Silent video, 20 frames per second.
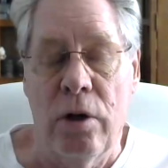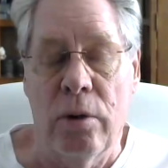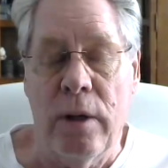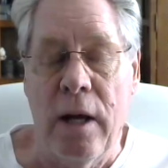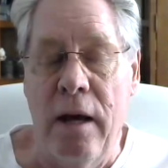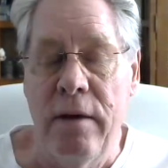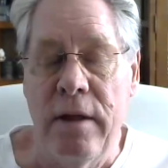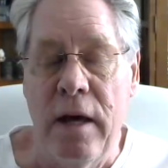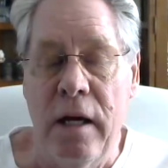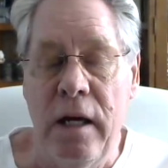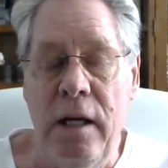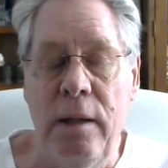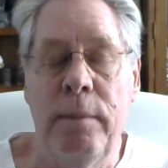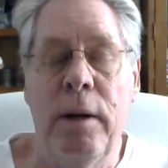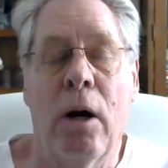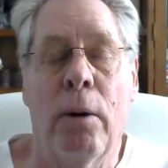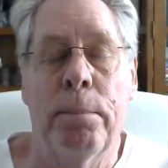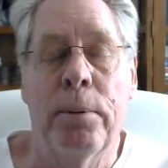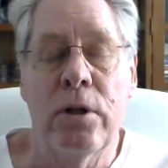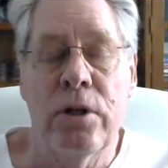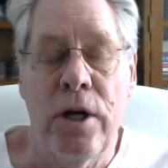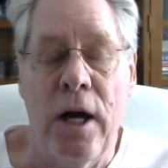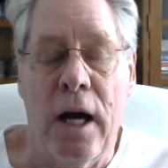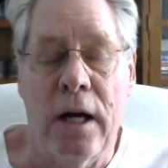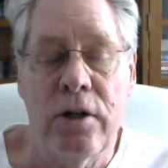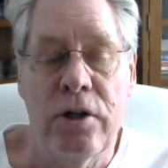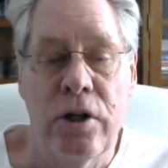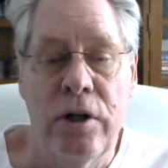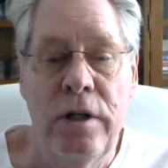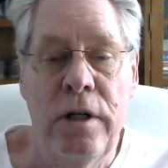Okay, that email
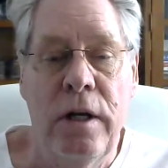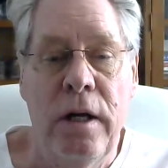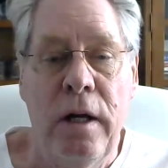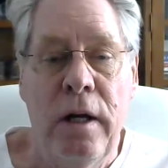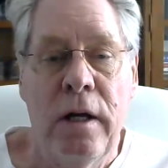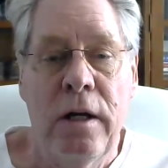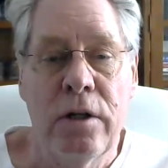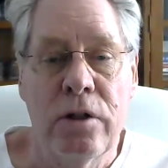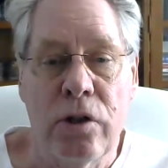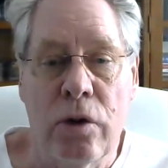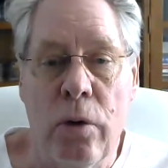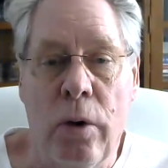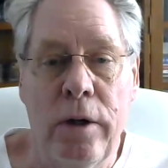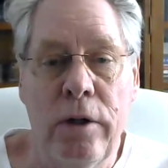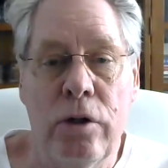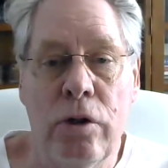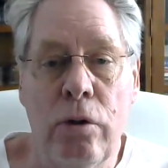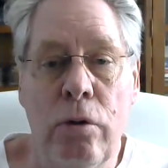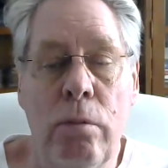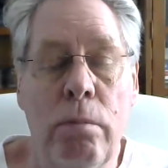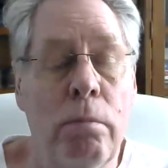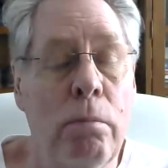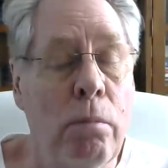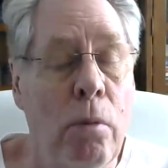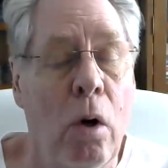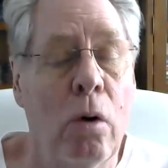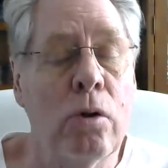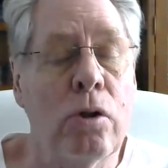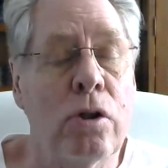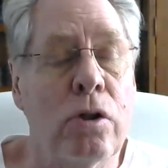protection is going to
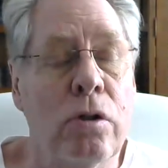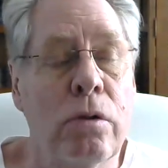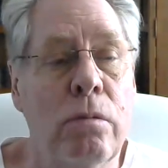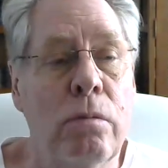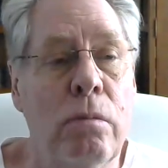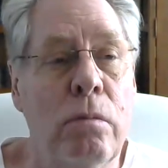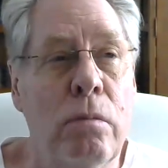most